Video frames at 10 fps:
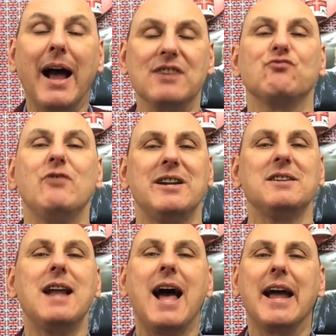has written
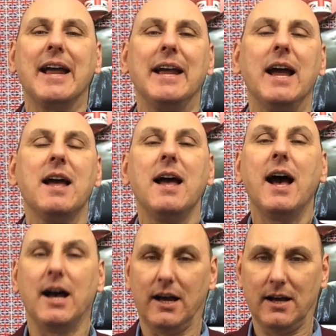a
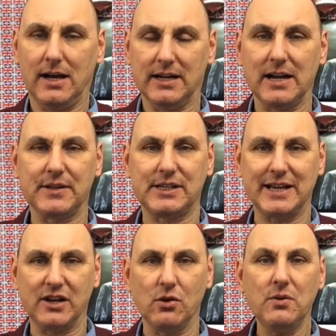uh, another
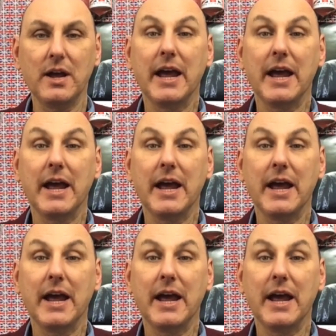single.